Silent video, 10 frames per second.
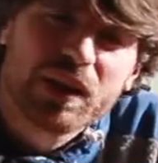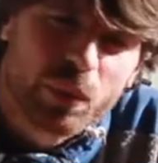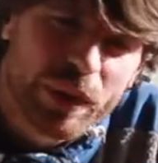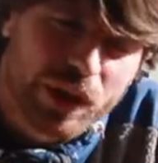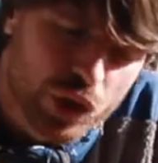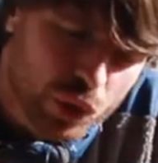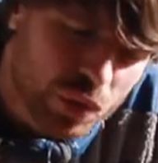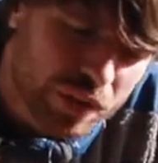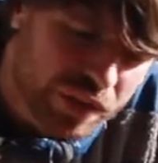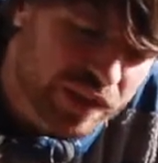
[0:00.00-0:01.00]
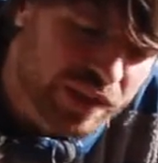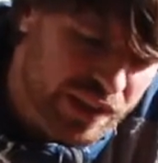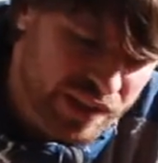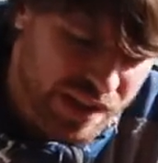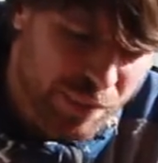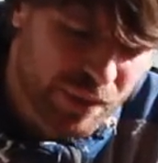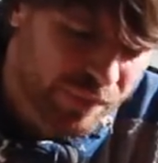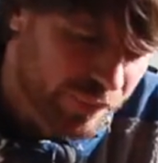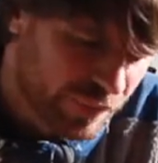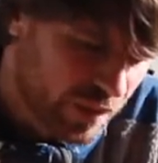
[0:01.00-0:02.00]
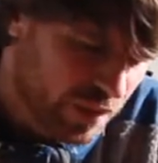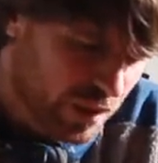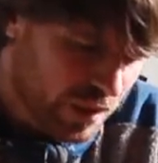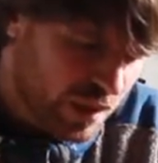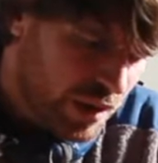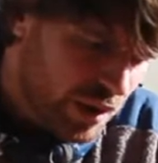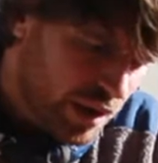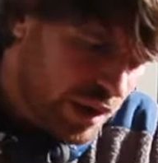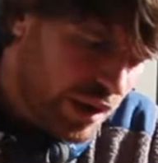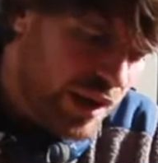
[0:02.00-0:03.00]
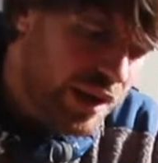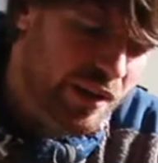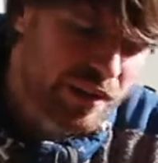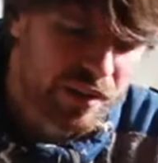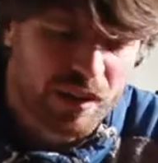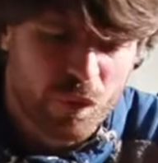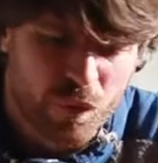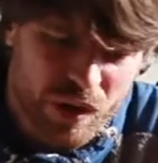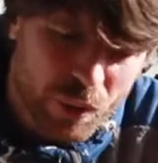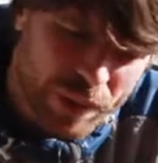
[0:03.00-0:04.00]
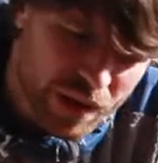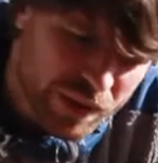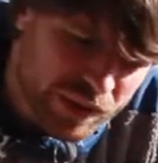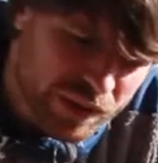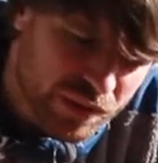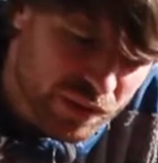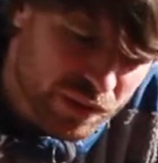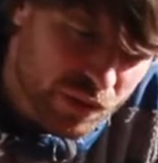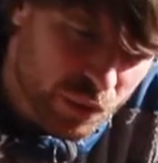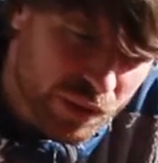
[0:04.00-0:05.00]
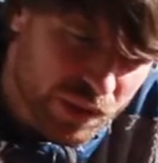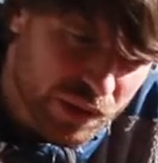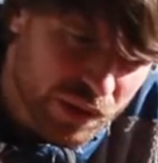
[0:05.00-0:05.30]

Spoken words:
to make sure this doesn't happen. And if we compare this to the